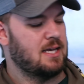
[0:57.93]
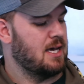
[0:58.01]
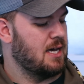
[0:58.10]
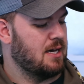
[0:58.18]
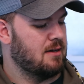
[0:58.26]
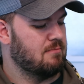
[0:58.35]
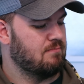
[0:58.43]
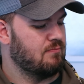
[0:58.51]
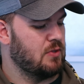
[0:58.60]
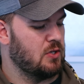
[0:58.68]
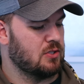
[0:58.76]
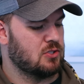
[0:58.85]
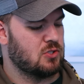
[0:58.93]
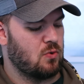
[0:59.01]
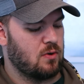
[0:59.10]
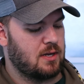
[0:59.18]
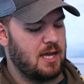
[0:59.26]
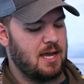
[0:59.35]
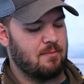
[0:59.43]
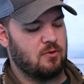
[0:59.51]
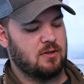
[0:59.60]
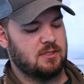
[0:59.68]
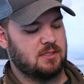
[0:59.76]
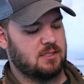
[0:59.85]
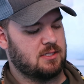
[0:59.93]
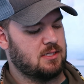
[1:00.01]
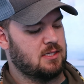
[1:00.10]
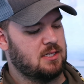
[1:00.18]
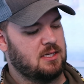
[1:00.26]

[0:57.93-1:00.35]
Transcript: You can store cameras